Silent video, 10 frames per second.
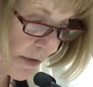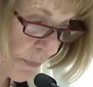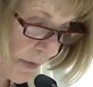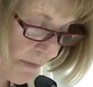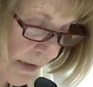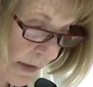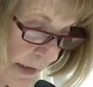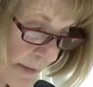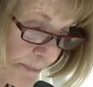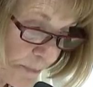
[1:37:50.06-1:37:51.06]
as
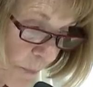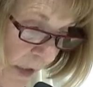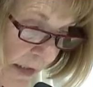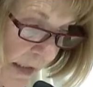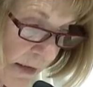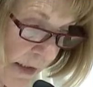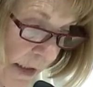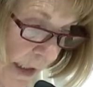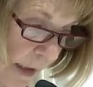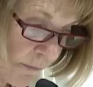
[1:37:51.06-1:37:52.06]
revealing that
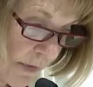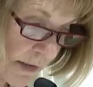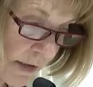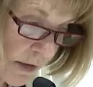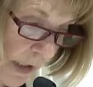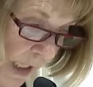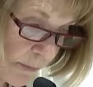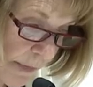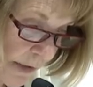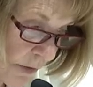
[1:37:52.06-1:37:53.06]
CCAP funds are
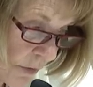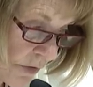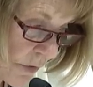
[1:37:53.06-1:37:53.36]
not being used